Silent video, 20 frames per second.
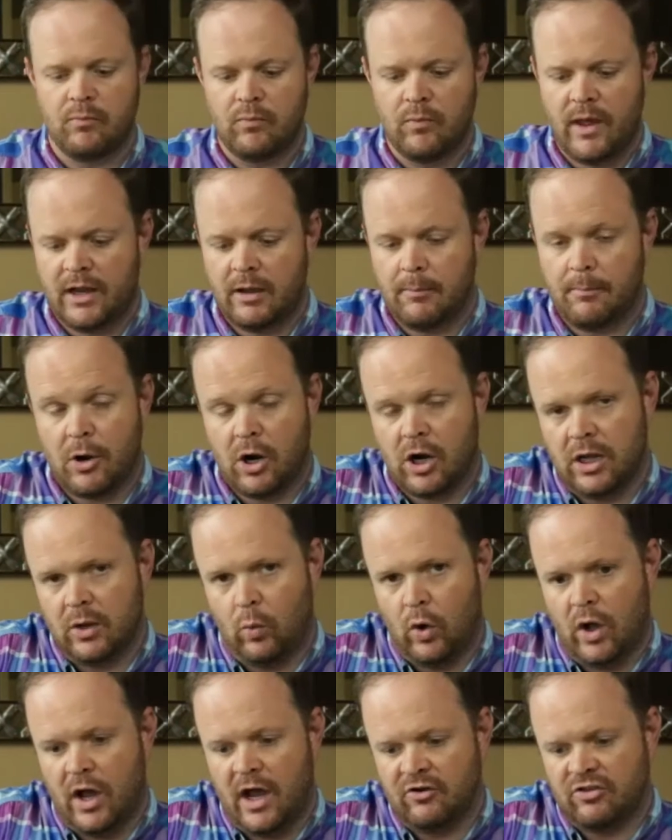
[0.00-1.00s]
like a barley
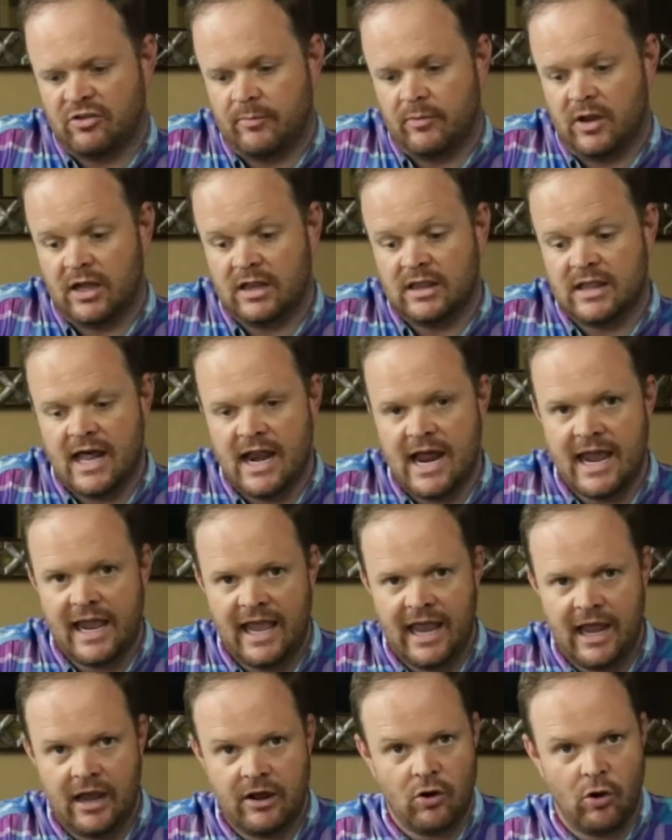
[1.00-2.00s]
wine or something like that, I
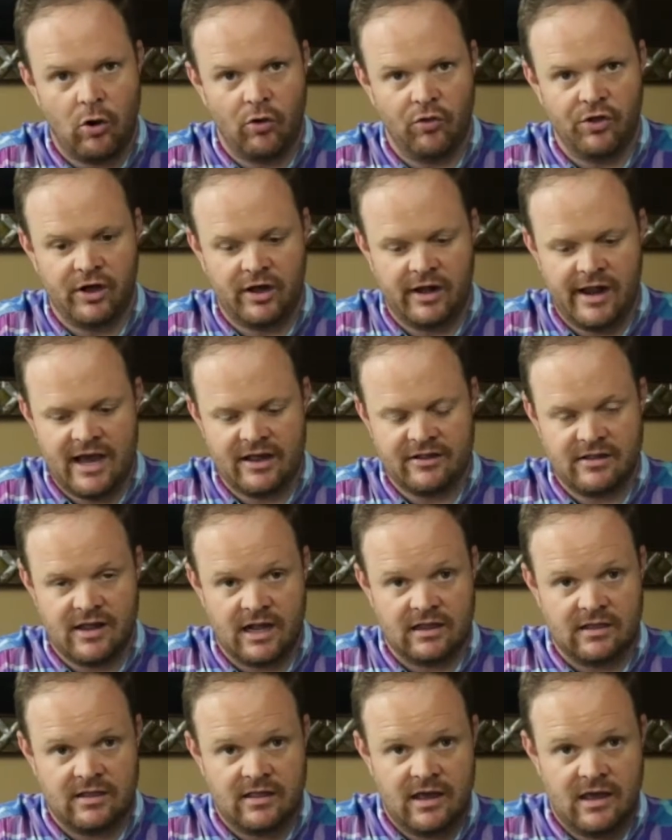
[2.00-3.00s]
can hold the glass
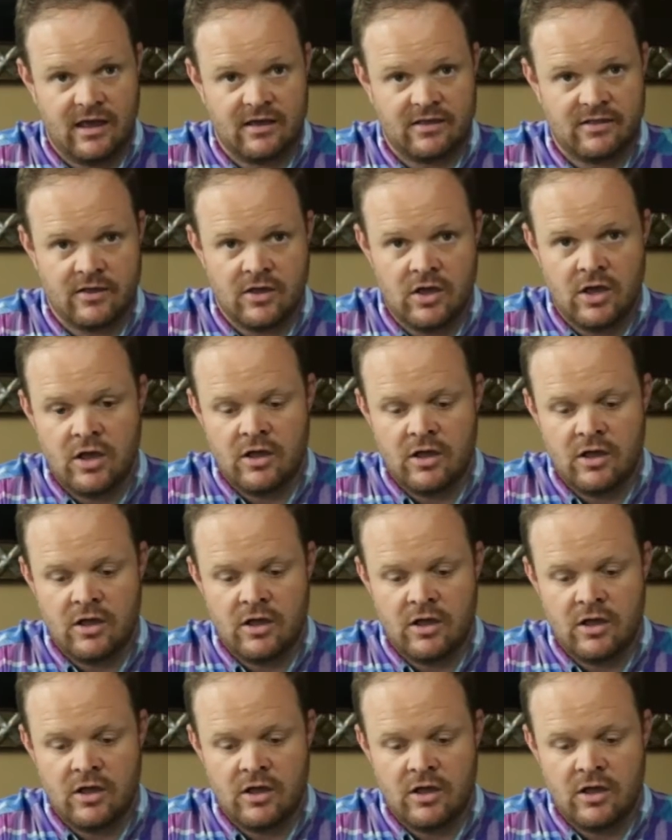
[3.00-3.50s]
like this